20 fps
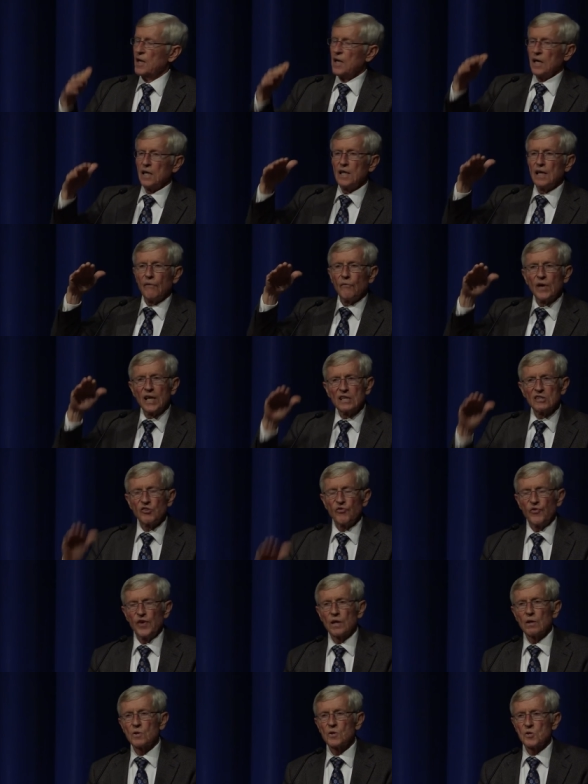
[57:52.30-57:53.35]
And then when it
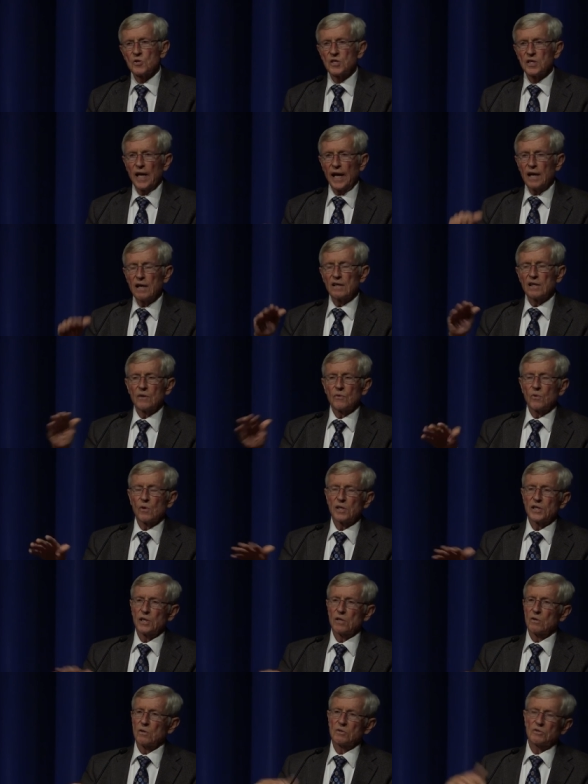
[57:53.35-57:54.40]
filters down to where
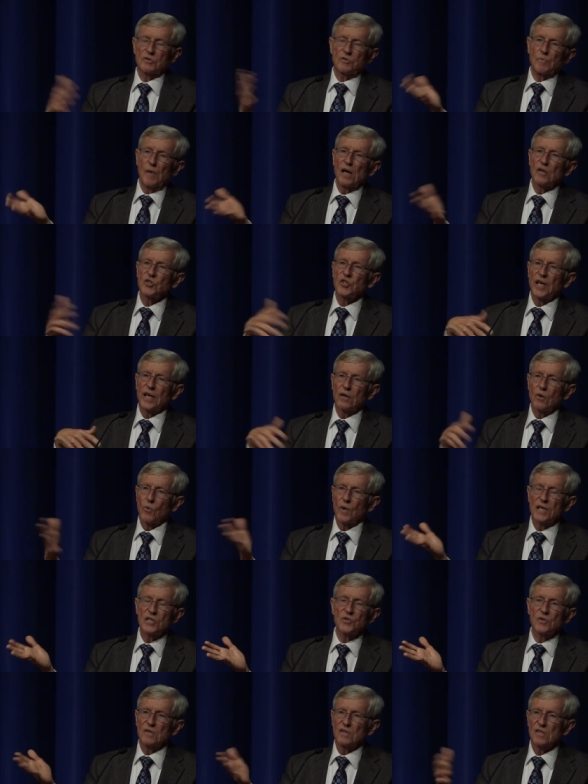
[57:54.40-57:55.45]
your small-scale
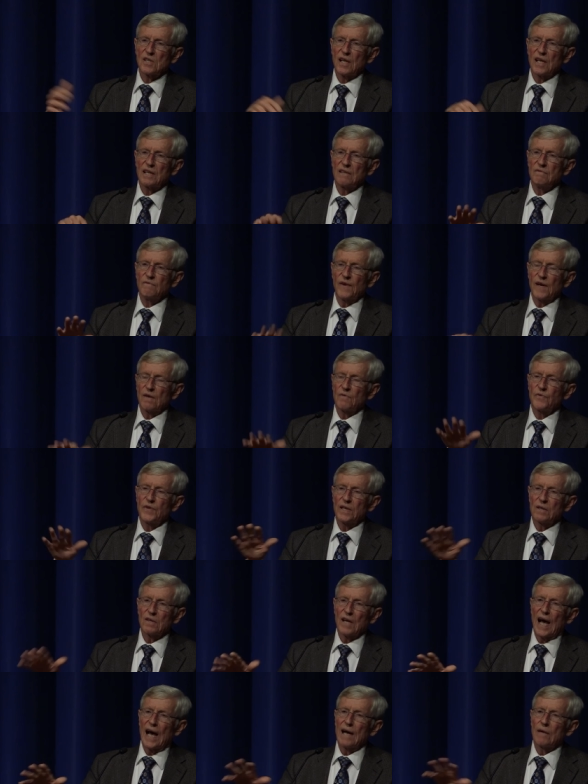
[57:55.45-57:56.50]
restaurants, like in
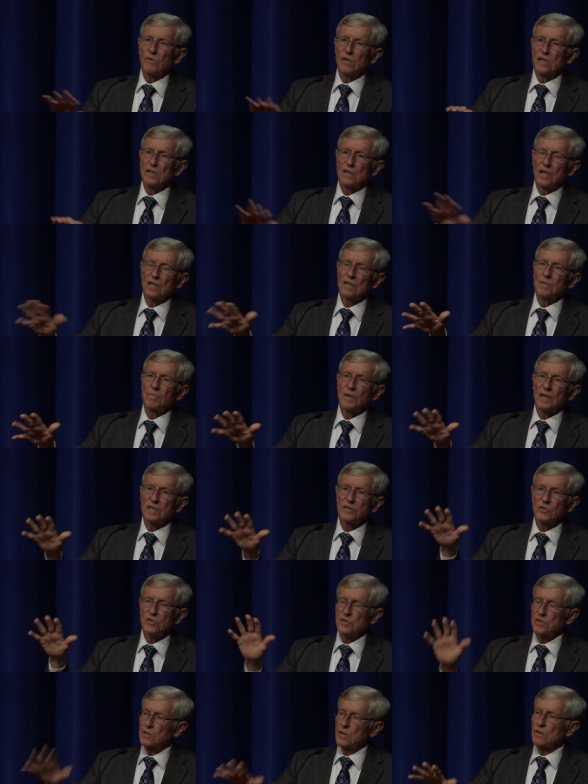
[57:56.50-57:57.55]
Fairfield, Iowa, and other
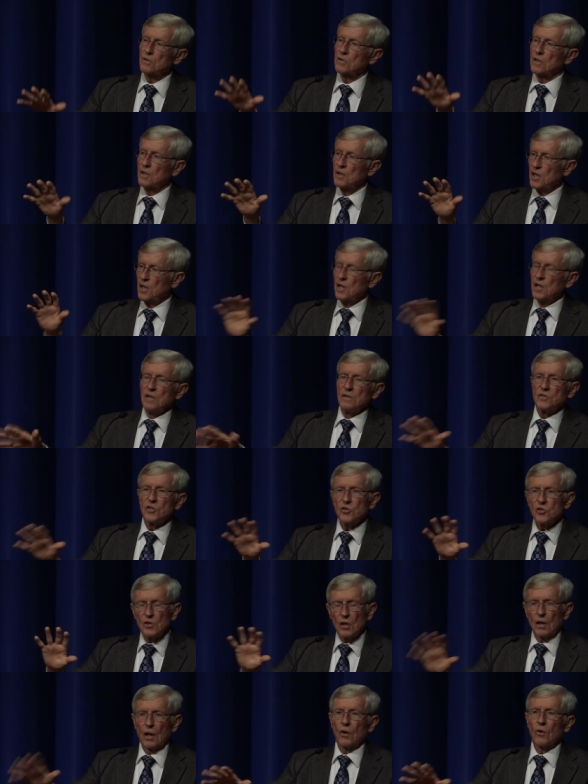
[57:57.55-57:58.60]
places, you know, the,
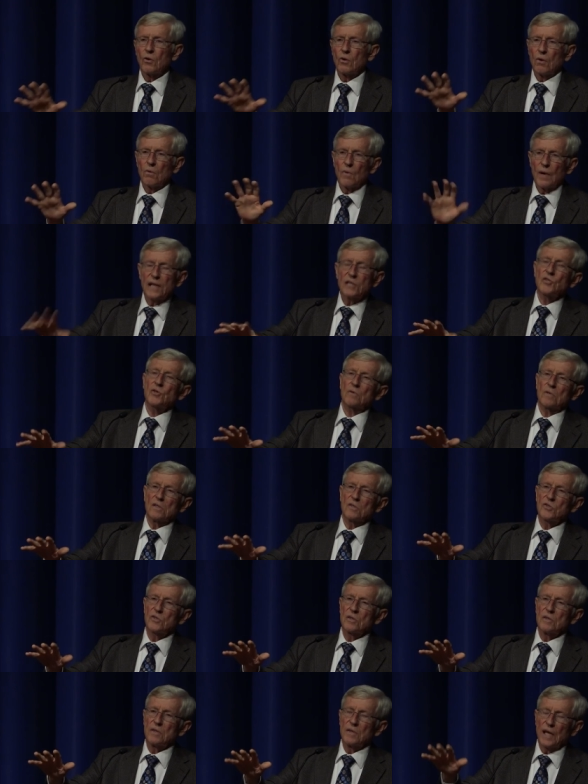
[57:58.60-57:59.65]
just the local
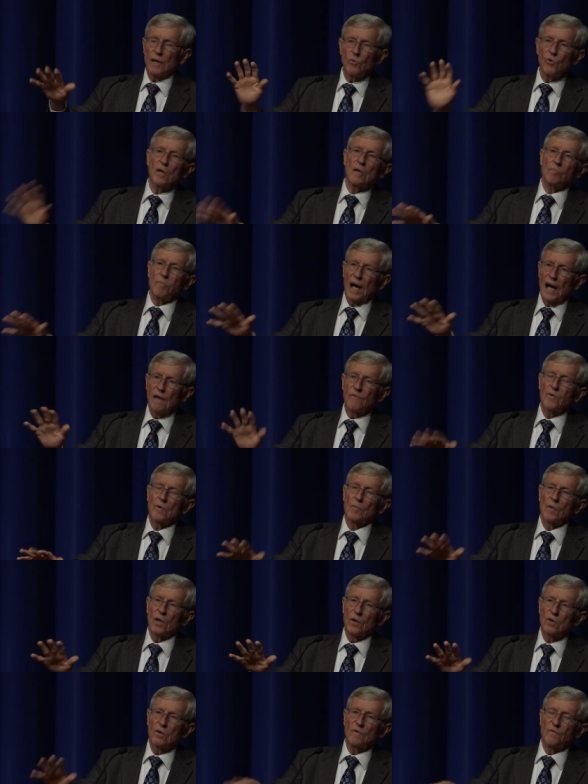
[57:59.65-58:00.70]
restaurants, they want to buy from
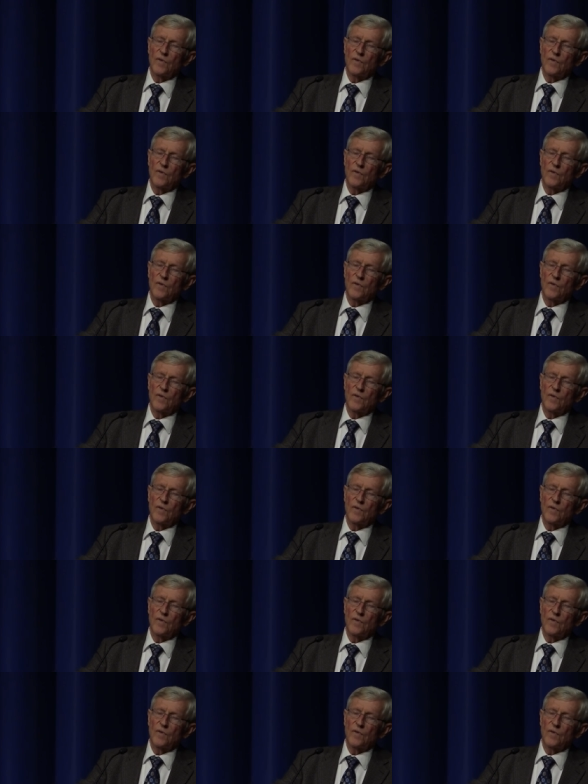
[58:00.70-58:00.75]
local